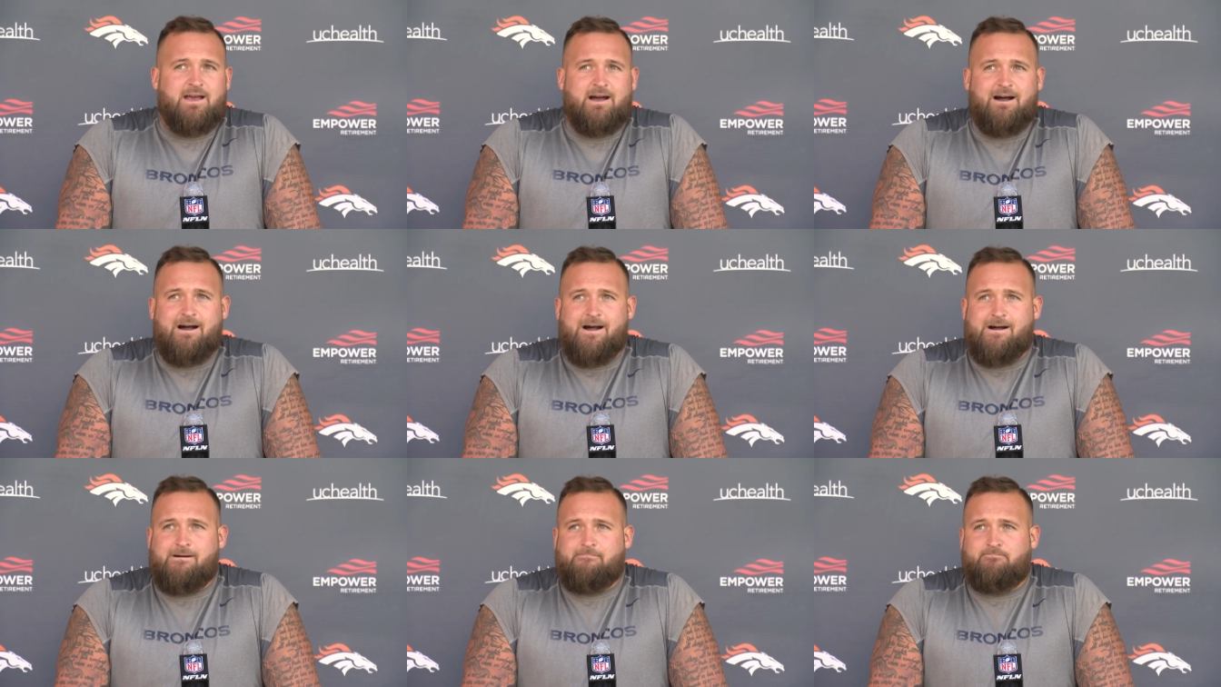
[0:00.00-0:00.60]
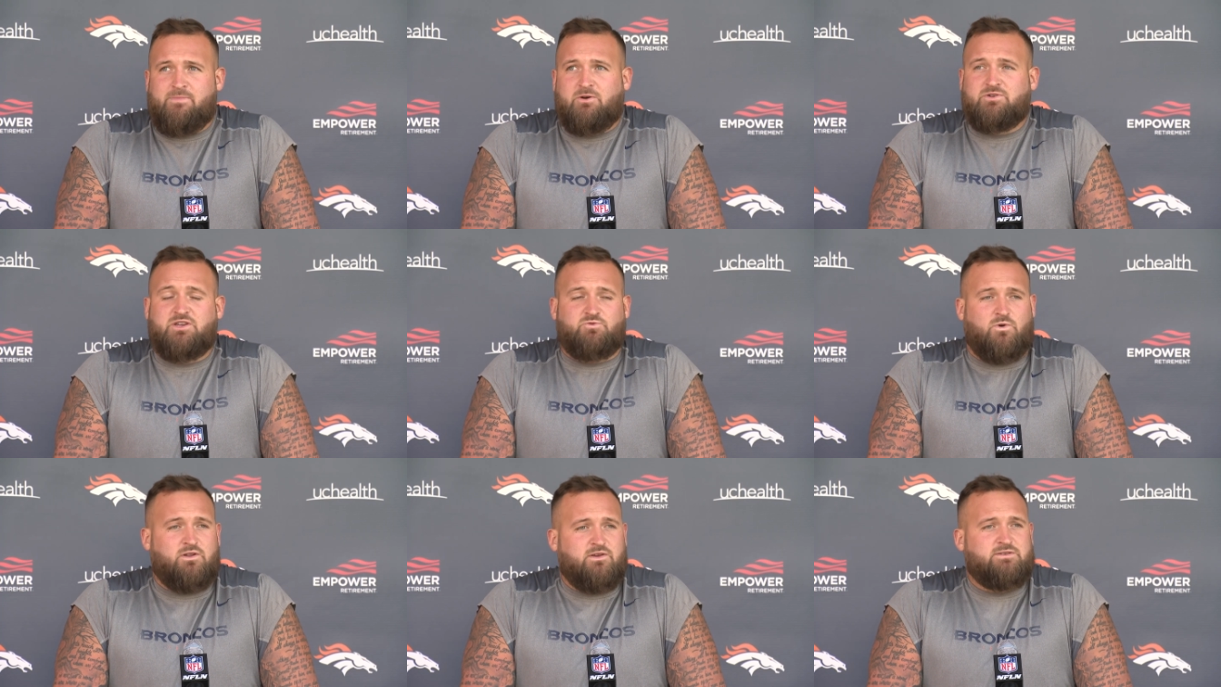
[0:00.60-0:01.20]
Um, it was
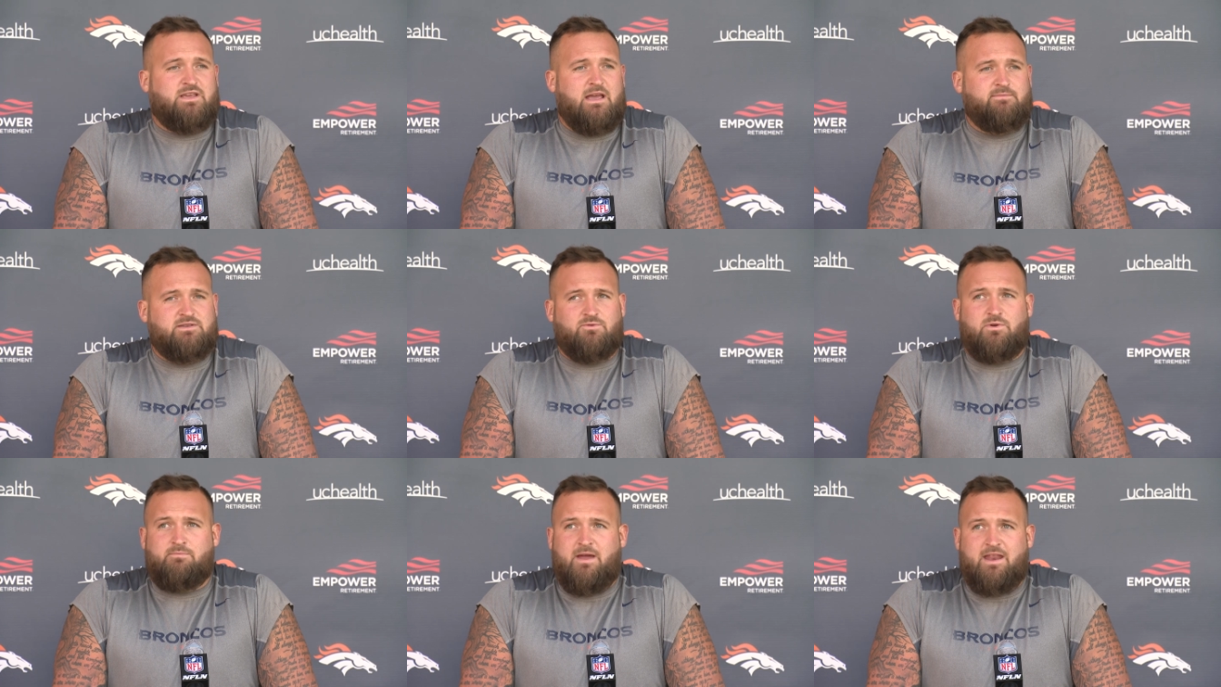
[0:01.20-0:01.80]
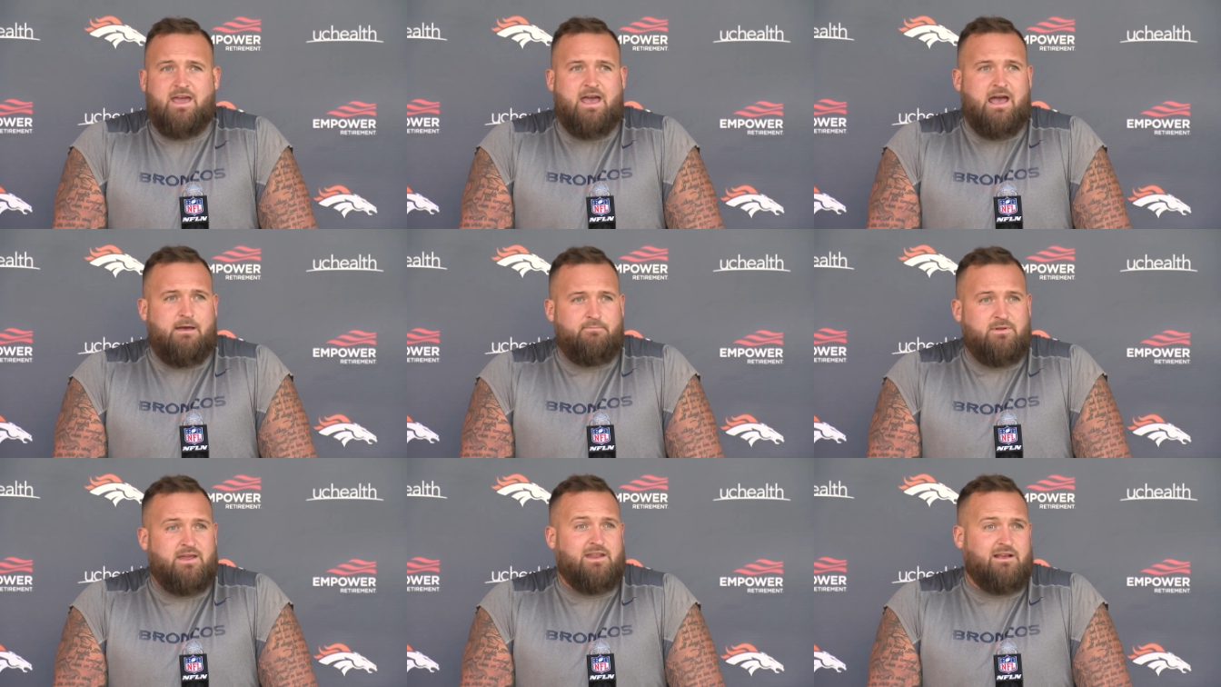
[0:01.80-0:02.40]
just one of those games that we made it
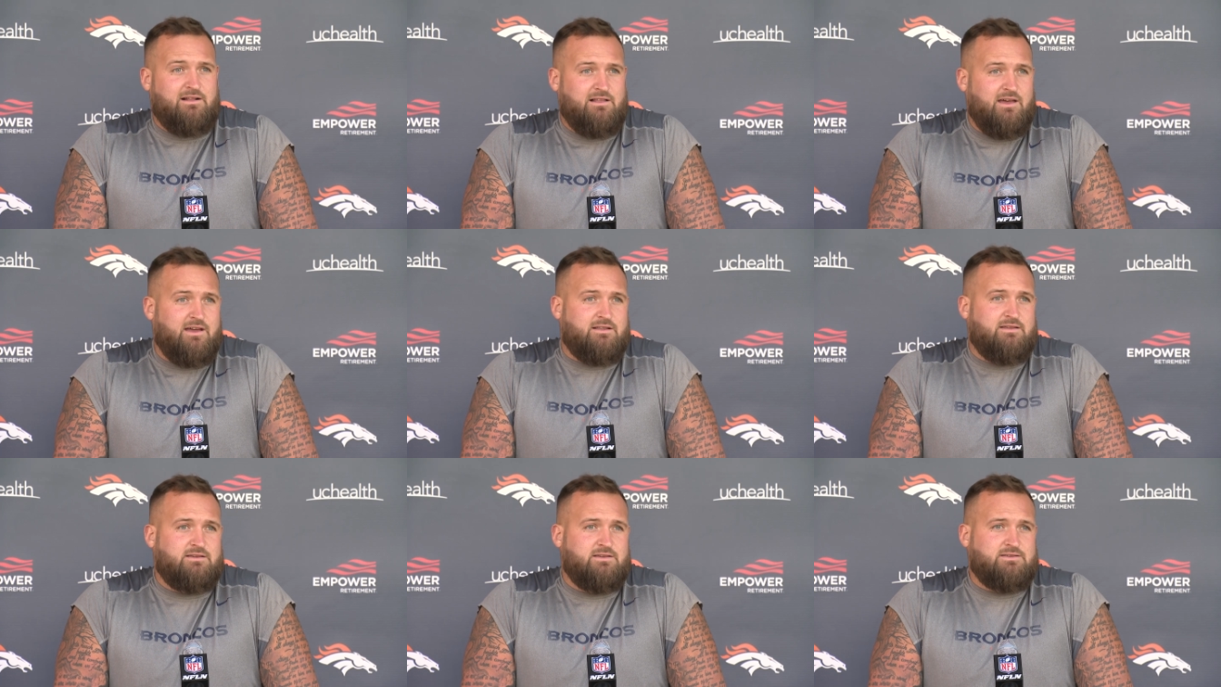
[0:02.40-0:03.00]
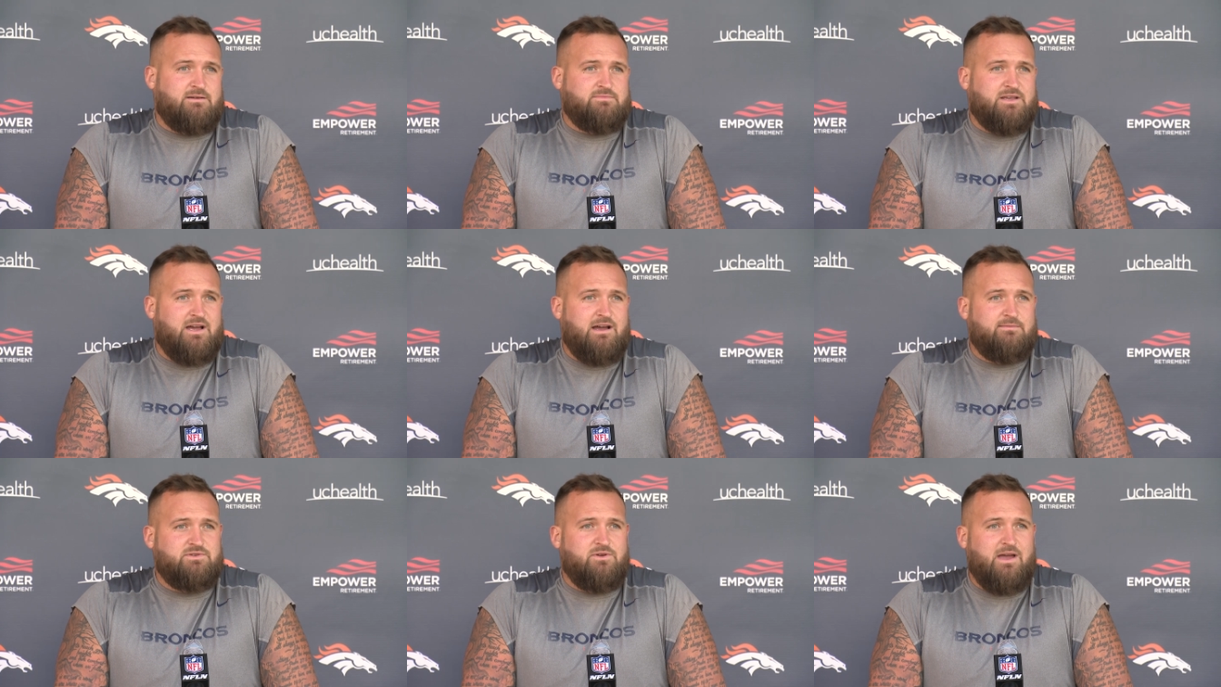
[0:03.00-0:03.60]
happen and it clicked.
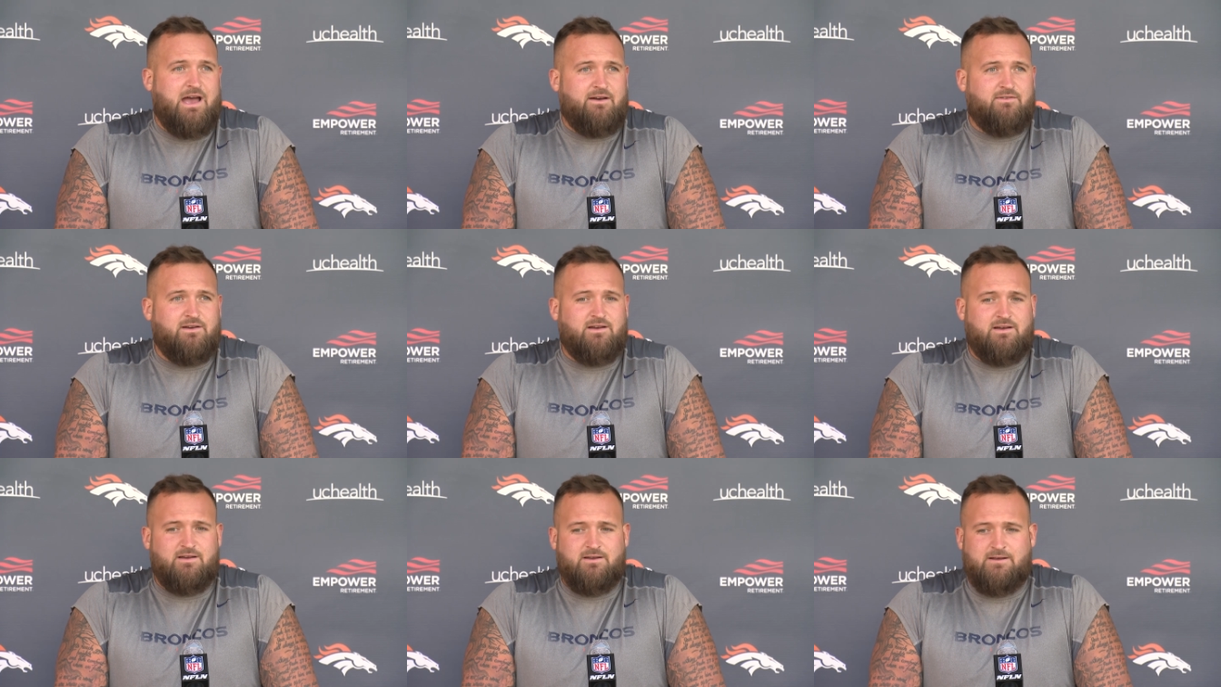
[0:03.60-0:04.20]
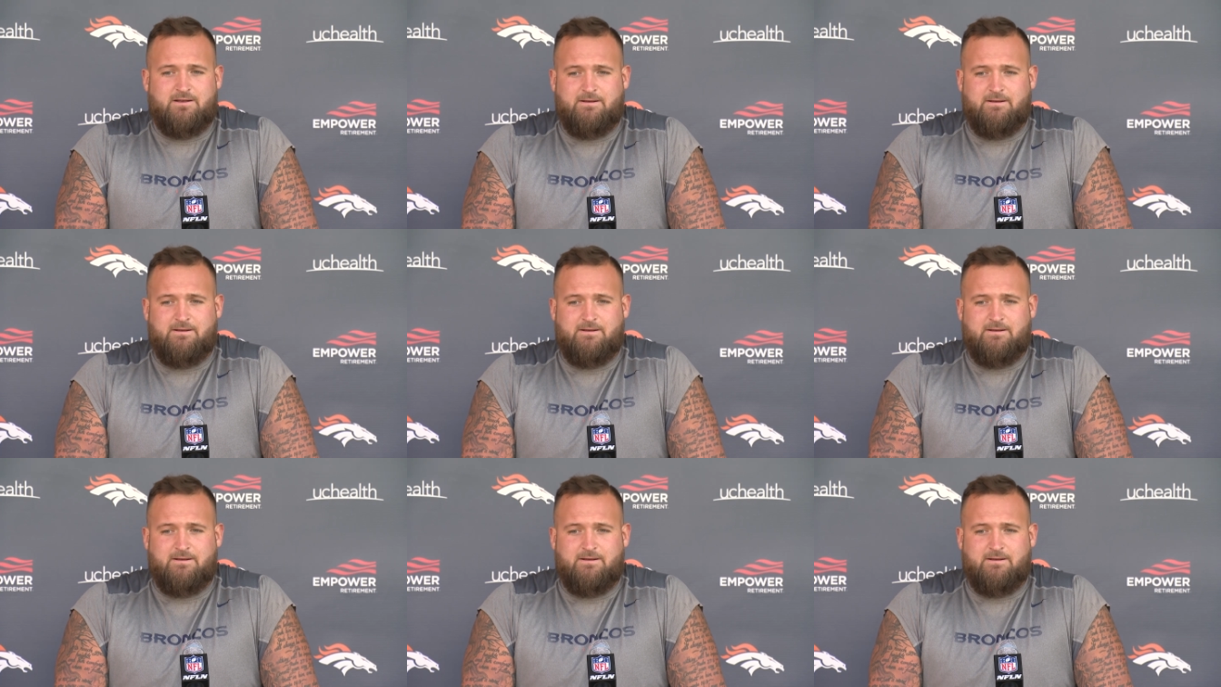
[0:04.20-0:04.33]
Sometimes you have a